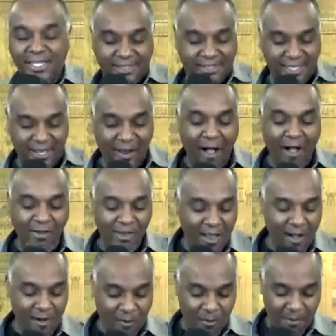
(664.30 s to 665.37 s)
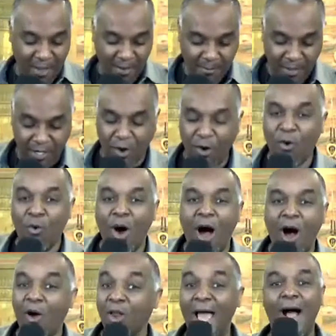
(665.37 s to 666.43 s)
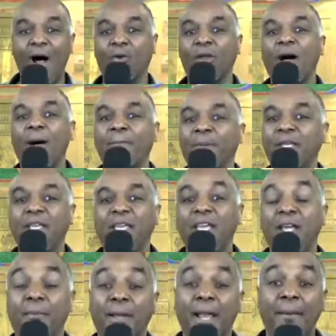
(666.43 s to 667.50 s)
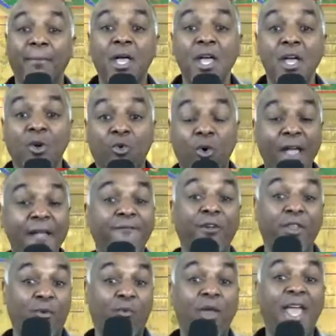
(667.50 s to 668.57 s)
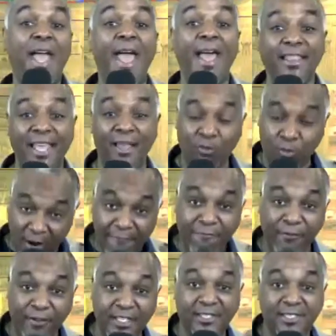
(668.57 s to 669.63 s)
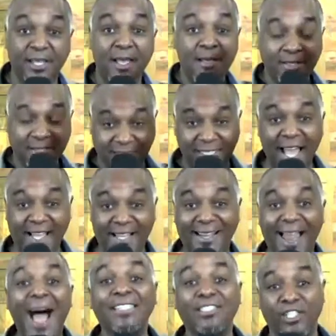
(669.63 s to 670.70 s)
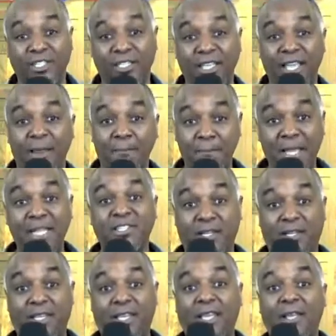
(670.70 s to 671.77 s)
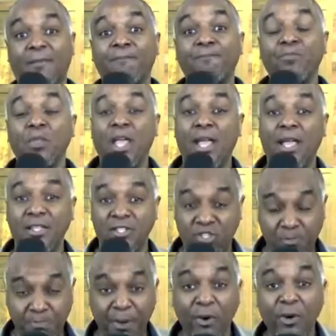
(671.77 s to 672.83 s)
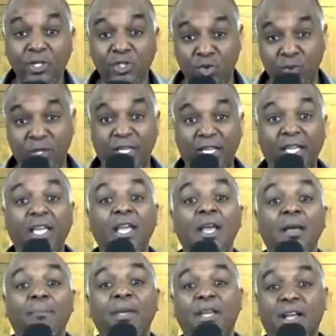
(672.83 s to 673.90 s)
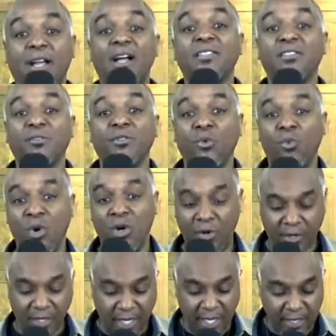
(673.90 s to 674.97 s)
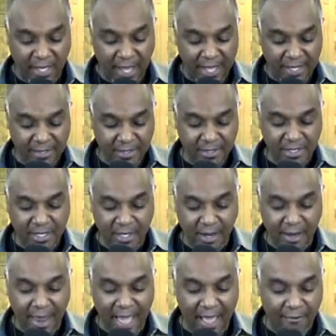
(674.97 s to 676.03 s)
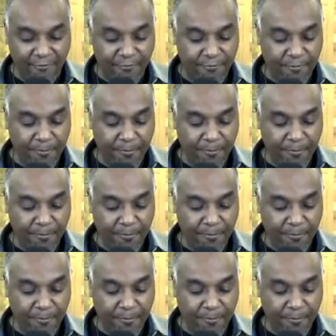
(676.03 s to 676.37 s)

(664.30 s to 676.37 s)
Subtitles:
I said, oh, y'all gonna make me go all out up in here. But I'm grateful that we had that reference psychologically and mentally and spiritually because of the work and the essence and the life